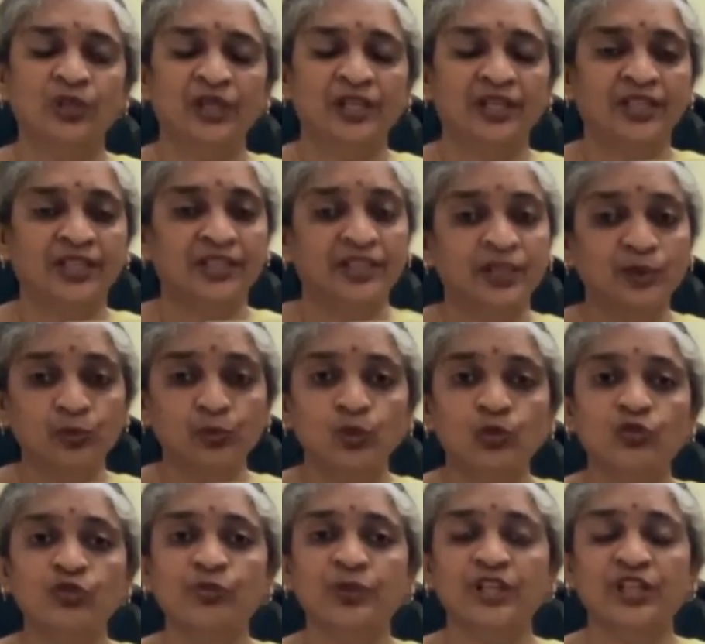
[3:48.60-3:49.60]
the
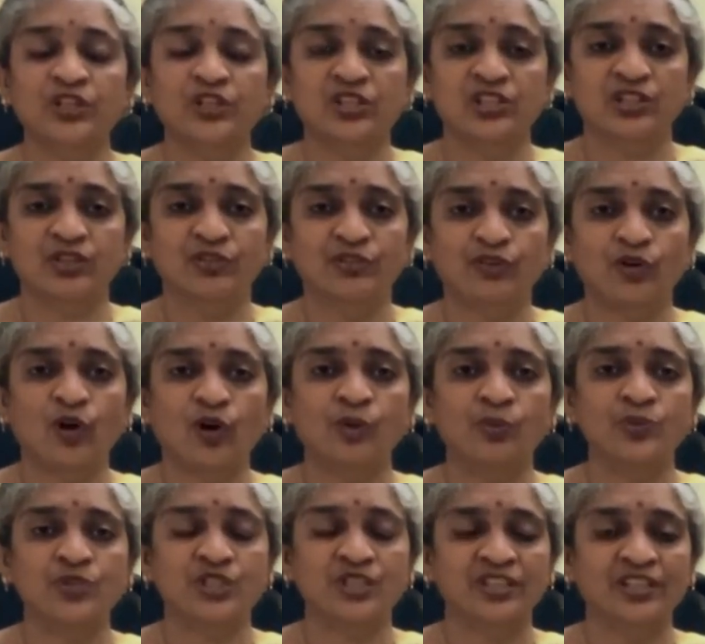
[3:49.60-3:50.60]
movement forms
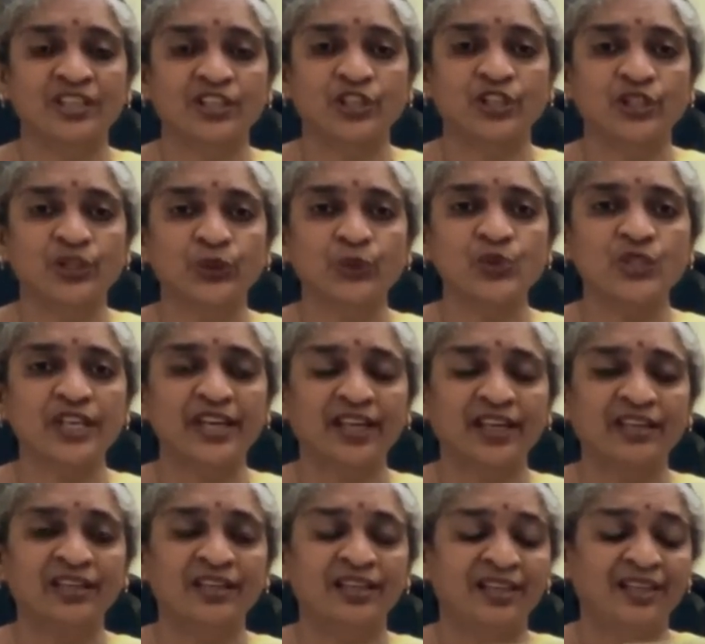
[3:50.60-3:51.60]
that you're using
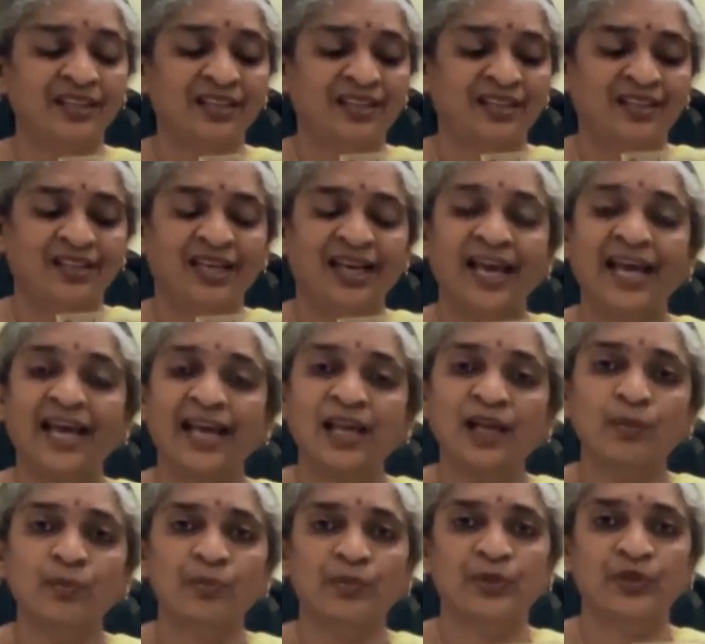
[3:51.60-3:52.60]
help
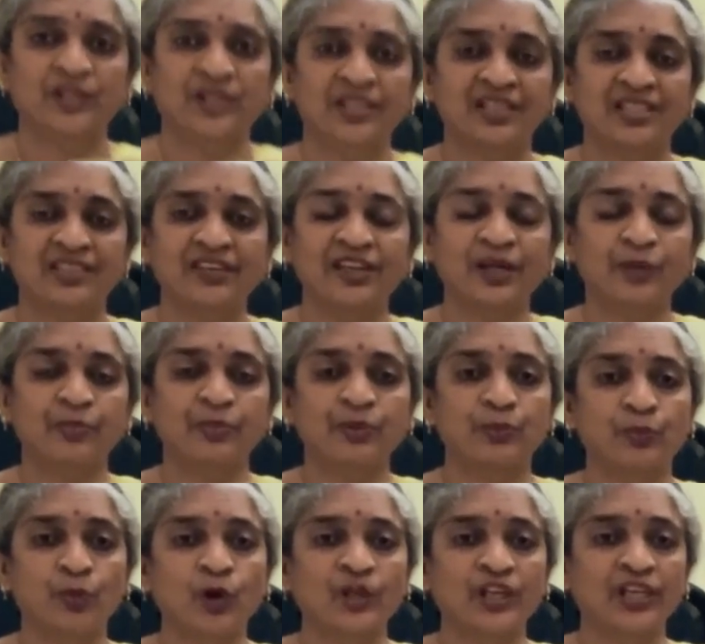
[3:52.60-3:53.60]
develop body
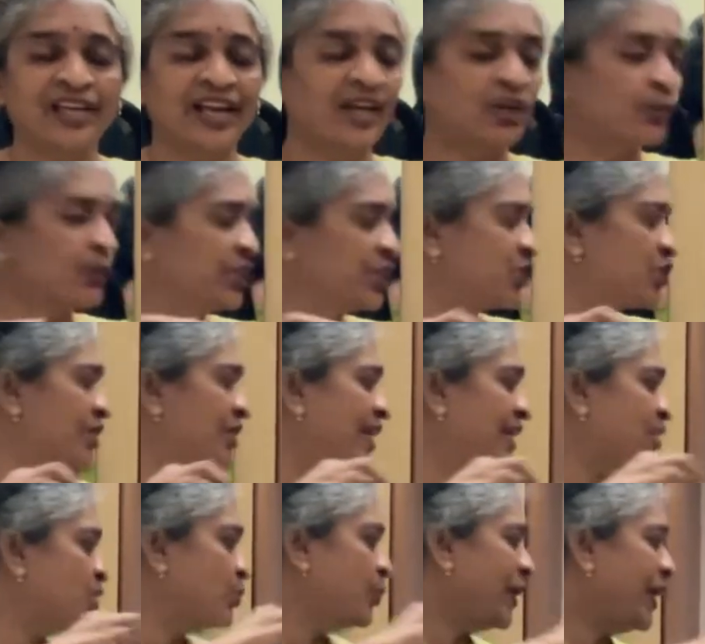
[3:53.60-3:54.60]
language as
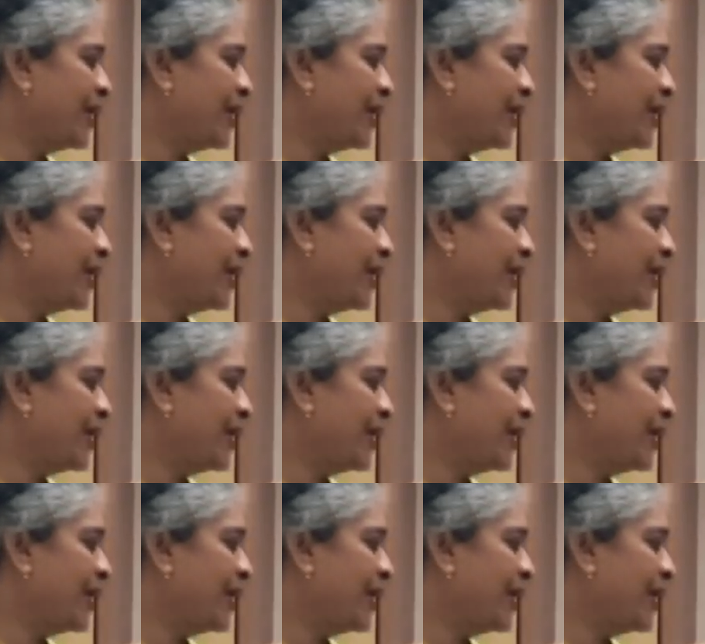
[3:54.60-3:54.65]
well.